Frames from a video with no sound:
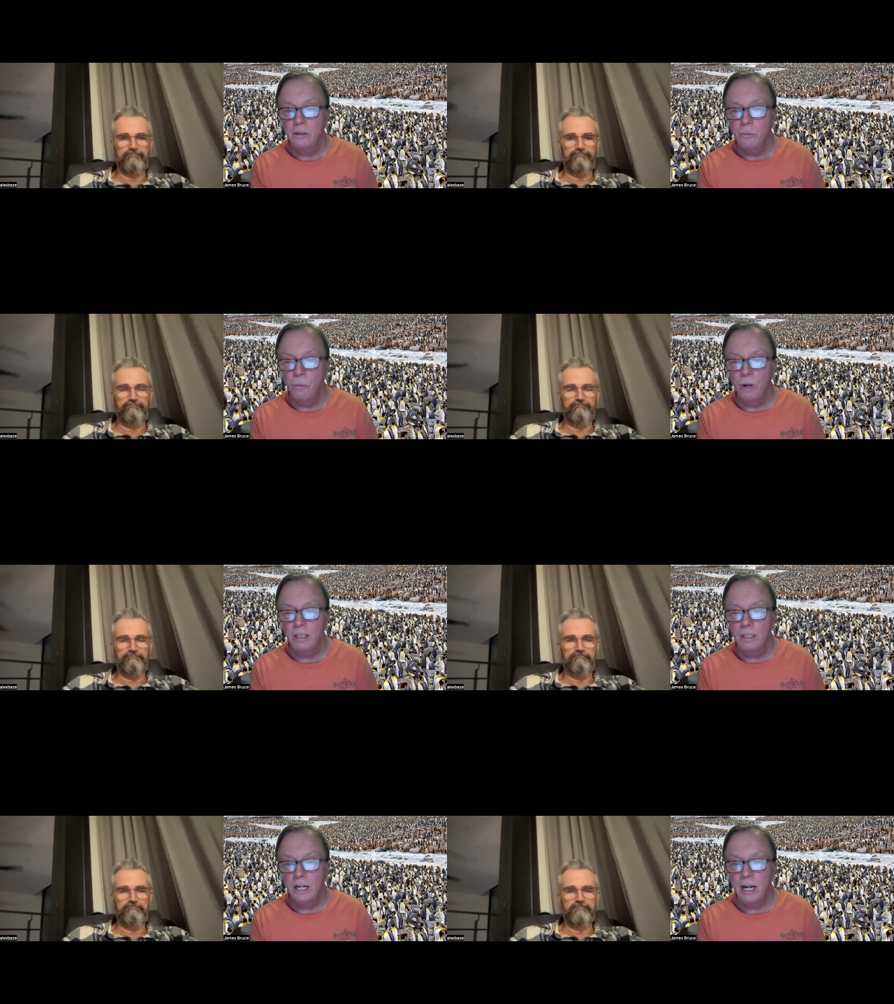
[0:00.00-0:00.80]

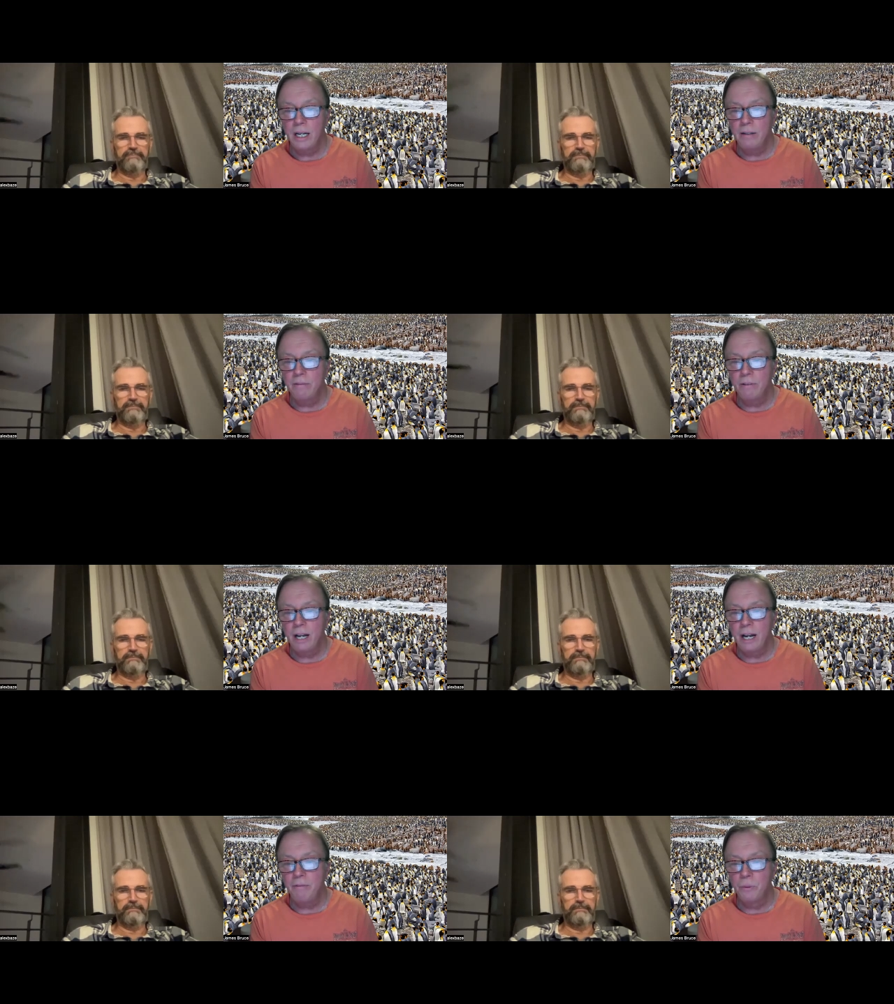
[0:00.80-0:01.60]
Speaker 1: What kind of
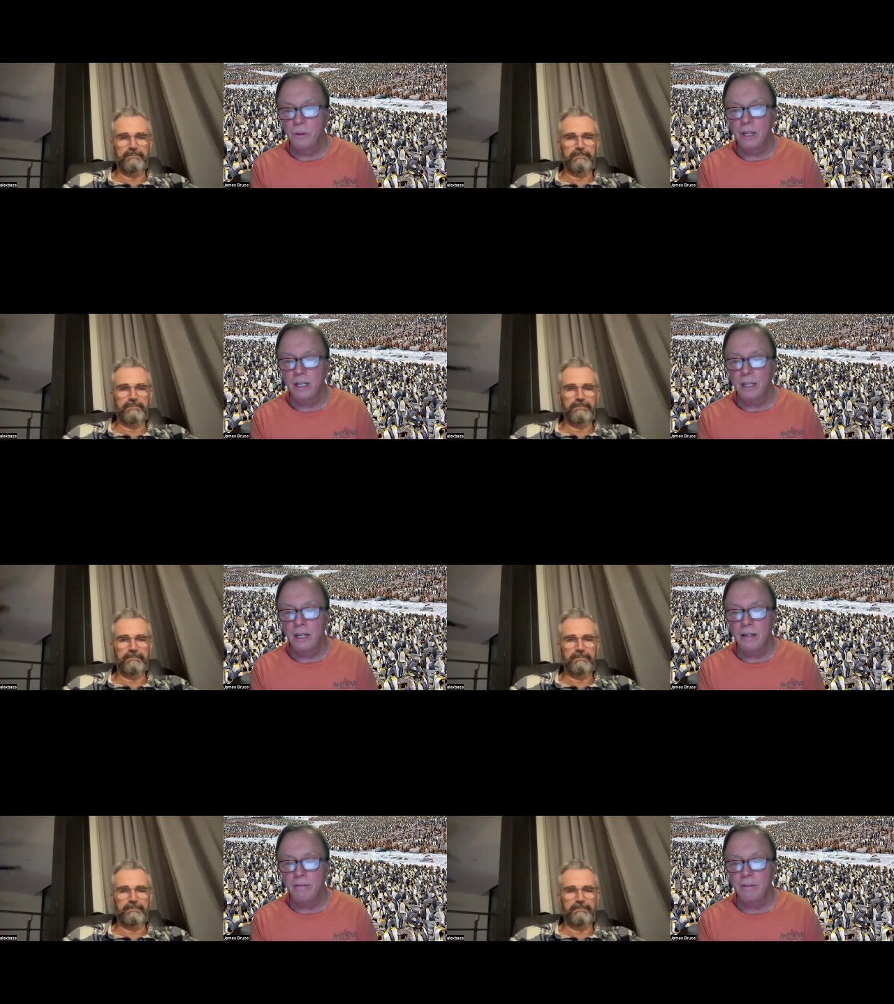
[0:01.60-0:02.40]
life will they
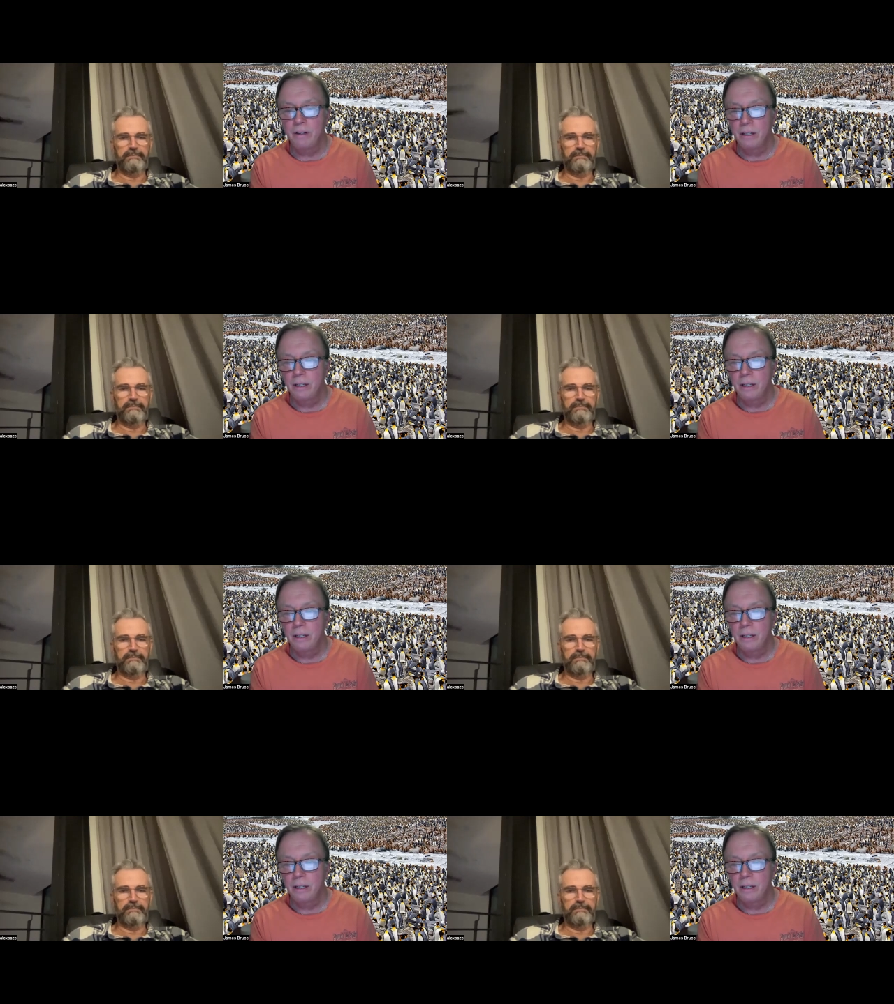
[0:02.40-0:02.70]
live?